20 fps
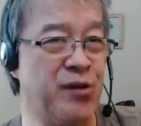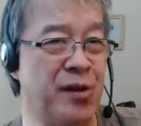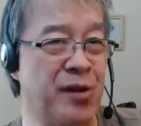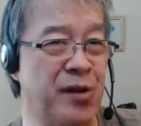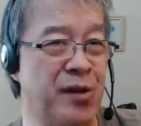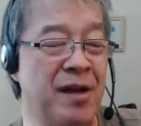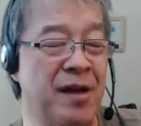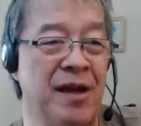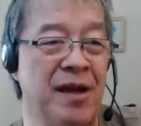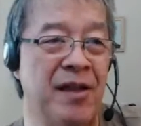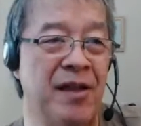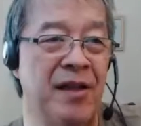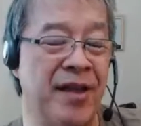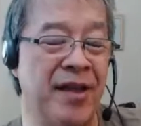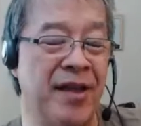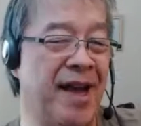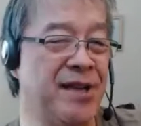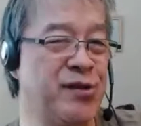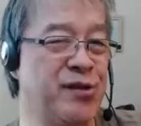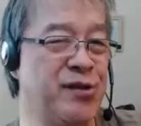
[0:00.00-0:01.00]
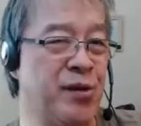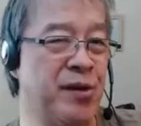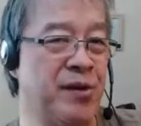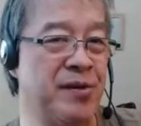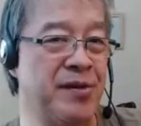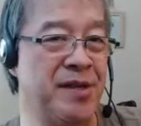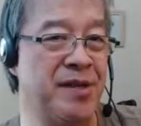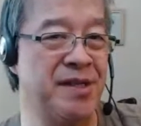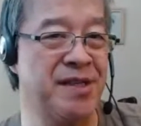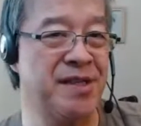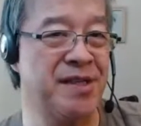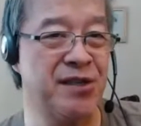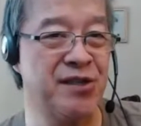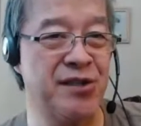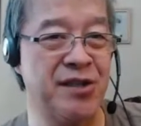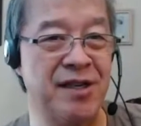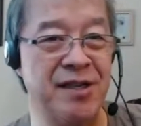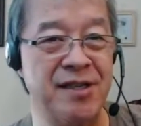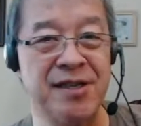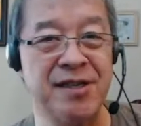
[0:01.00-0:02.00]
the actual discussion is
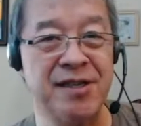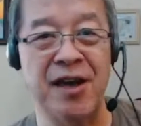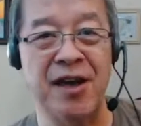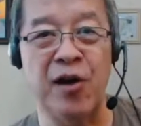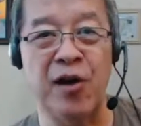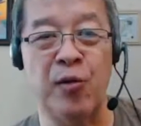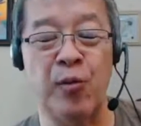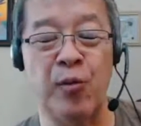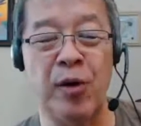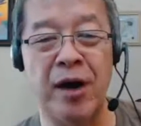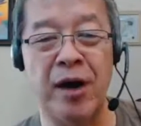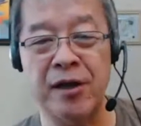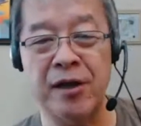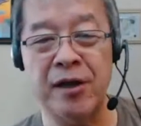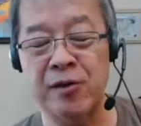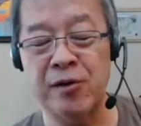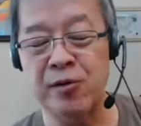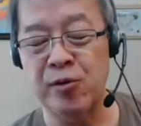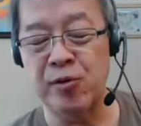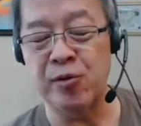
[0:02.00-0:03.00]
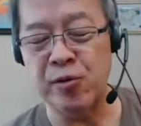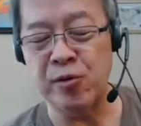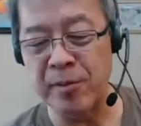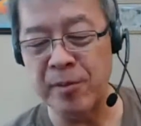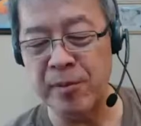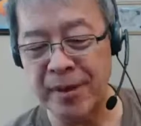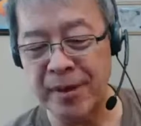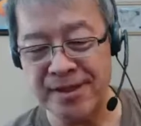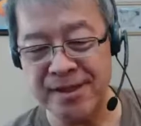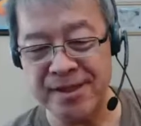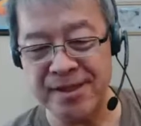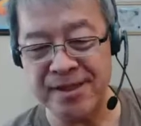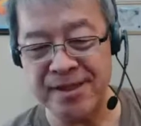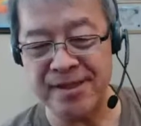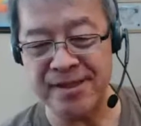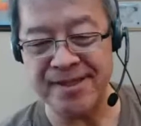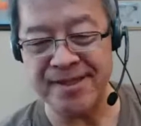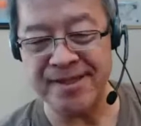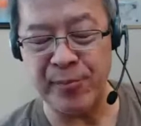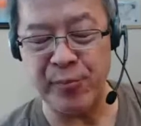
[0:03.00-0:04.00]
why Google Plus is
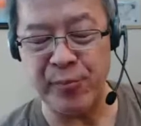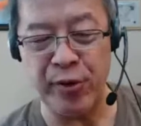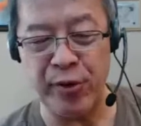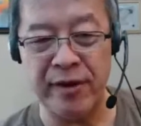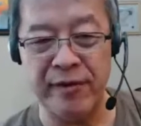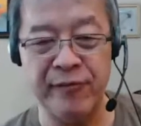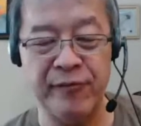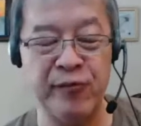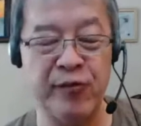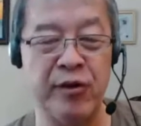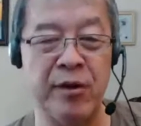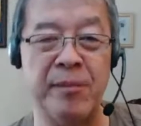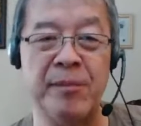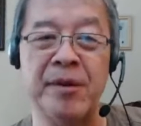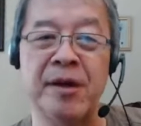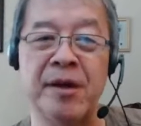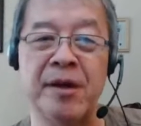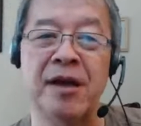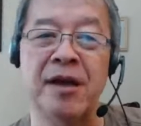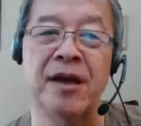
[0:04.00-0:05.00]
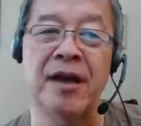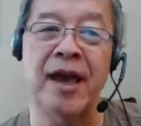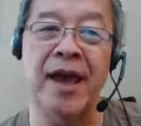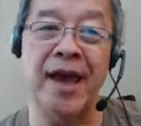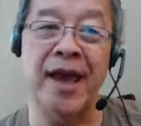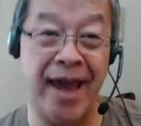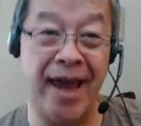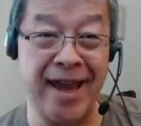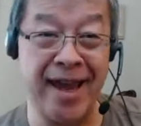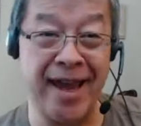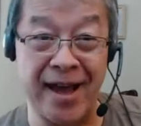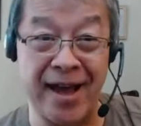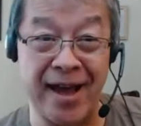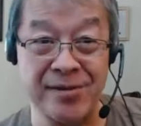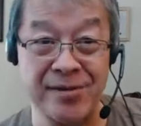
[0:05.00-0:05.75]
separating from Hangouts,